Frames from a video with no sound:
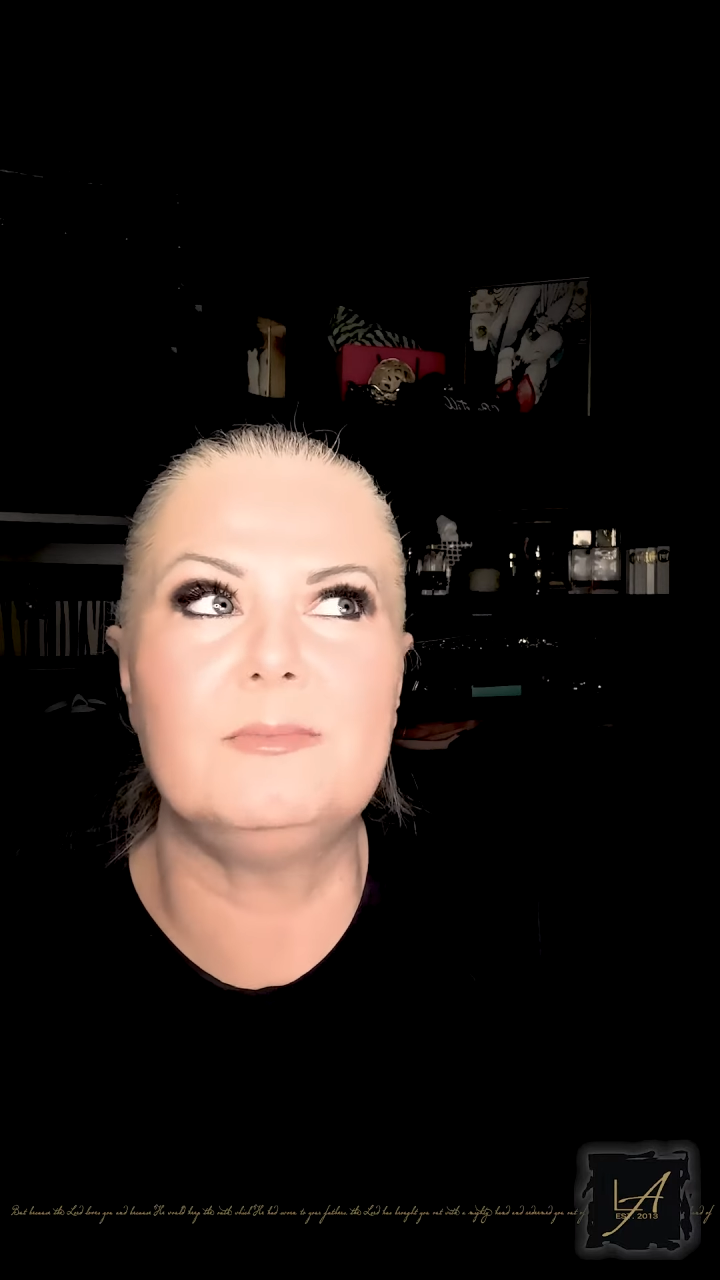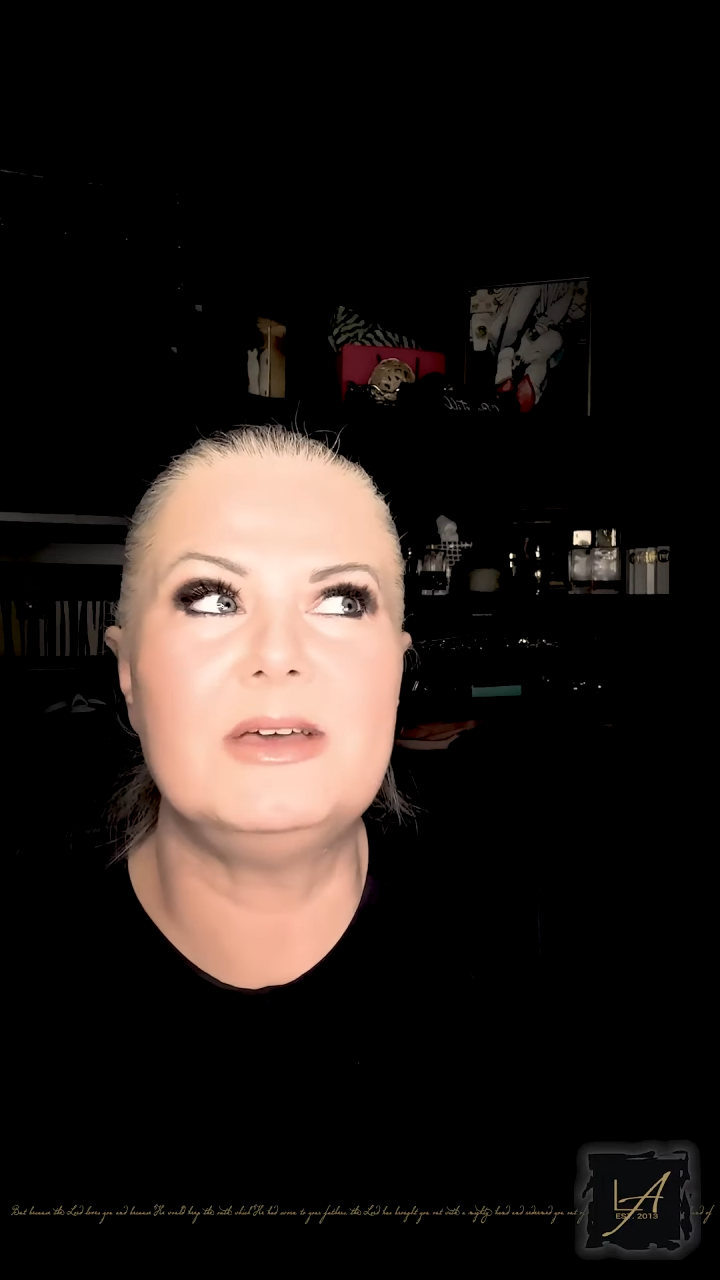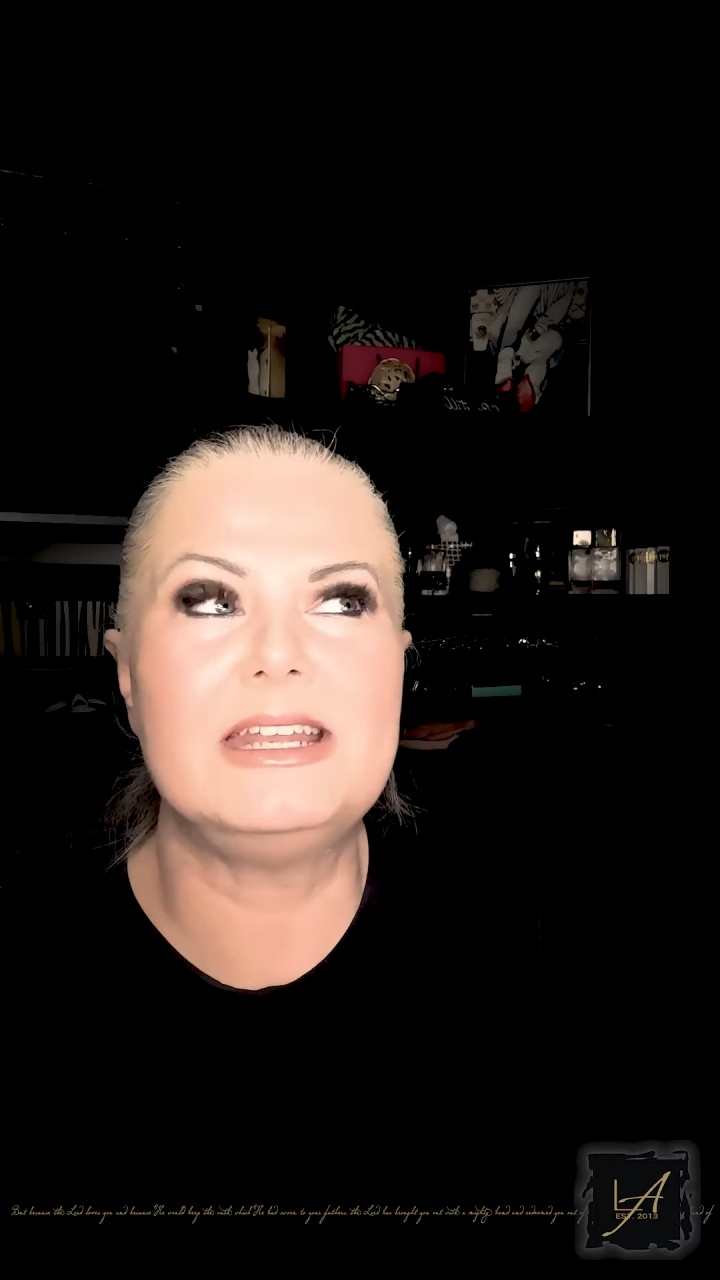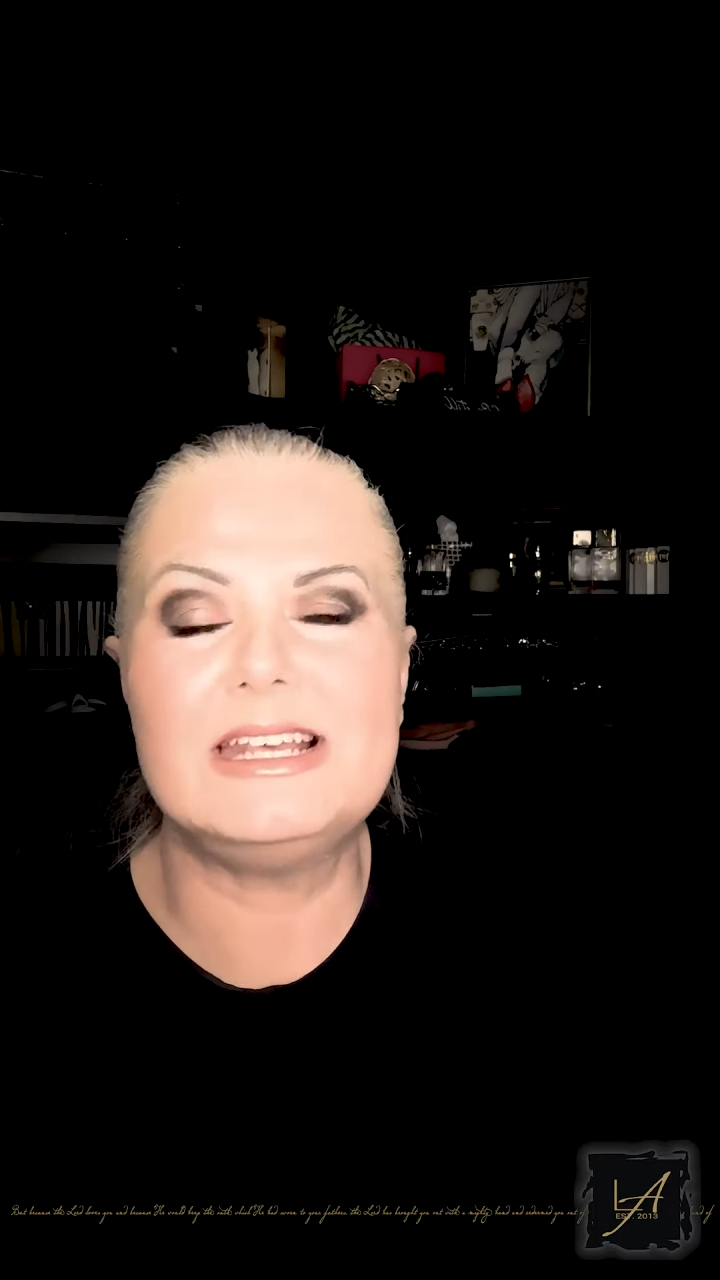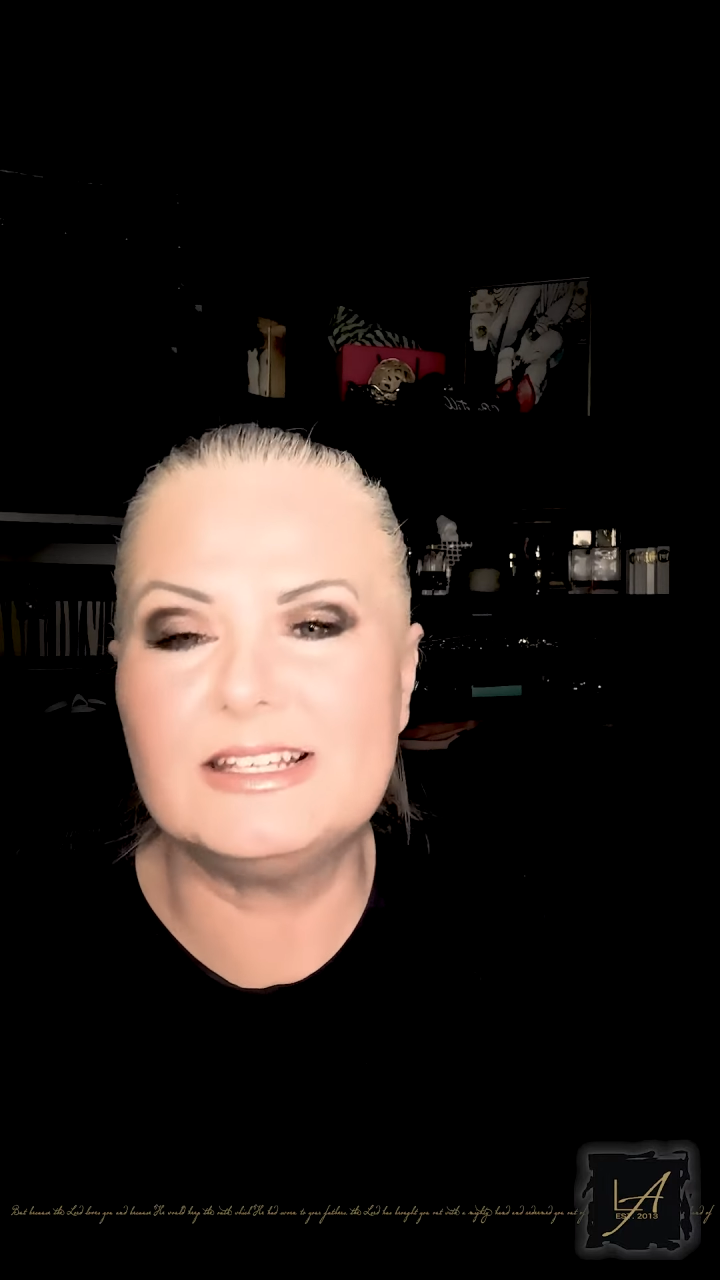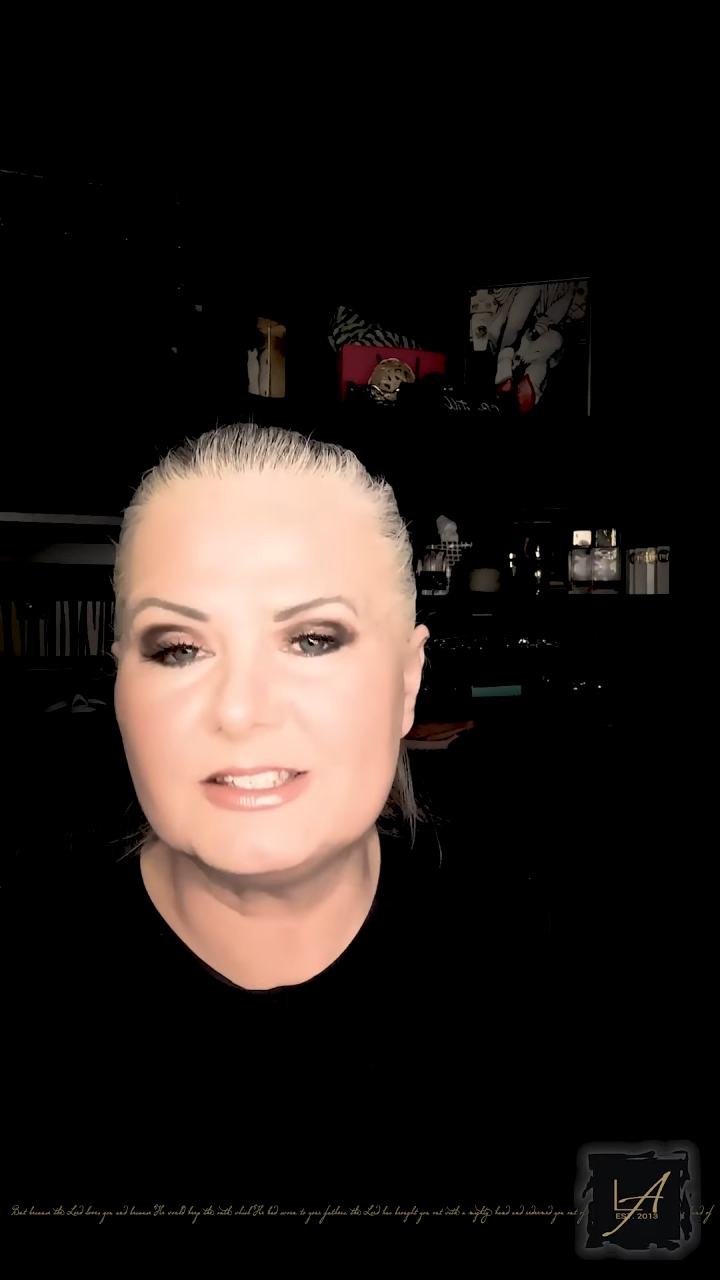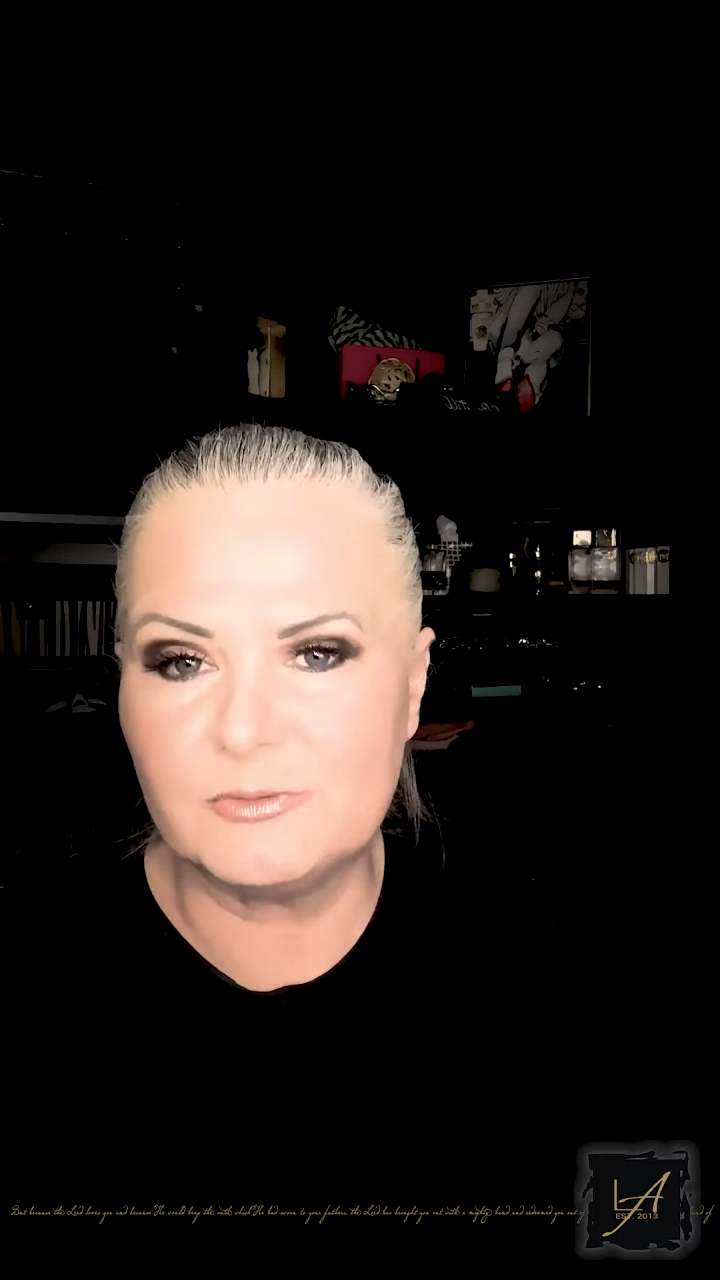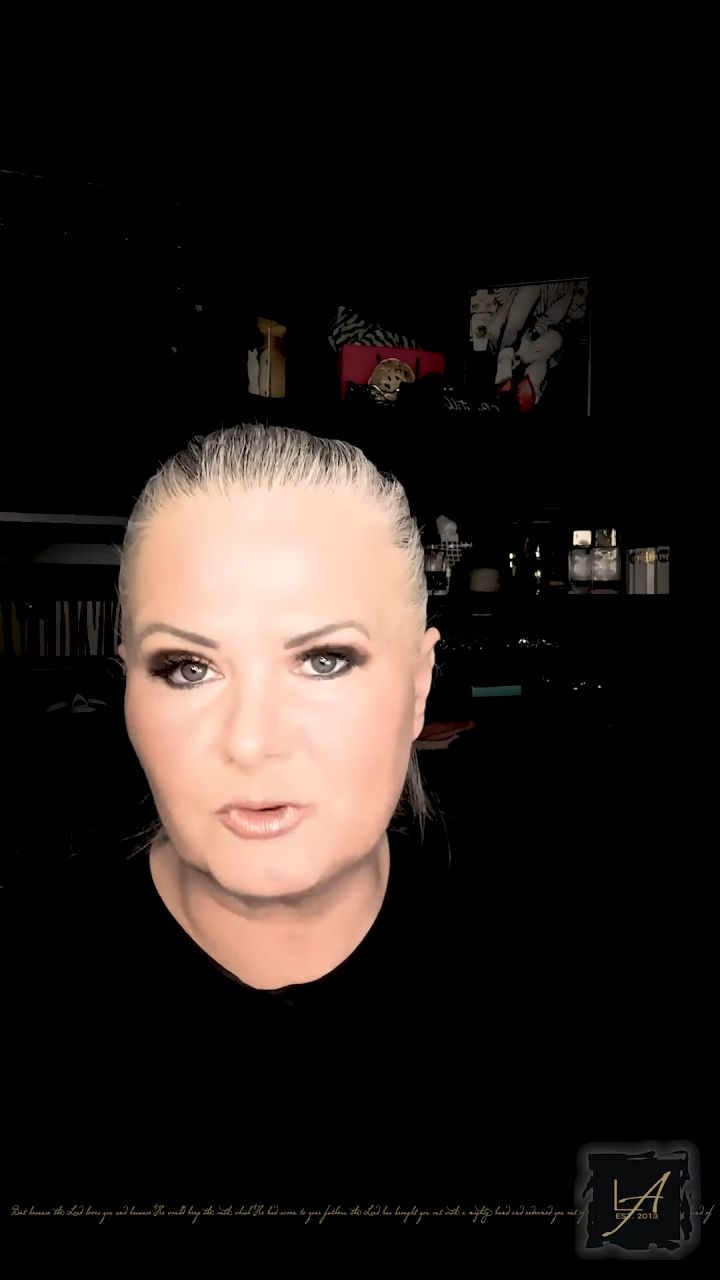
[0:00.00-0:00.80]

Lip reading: adhesive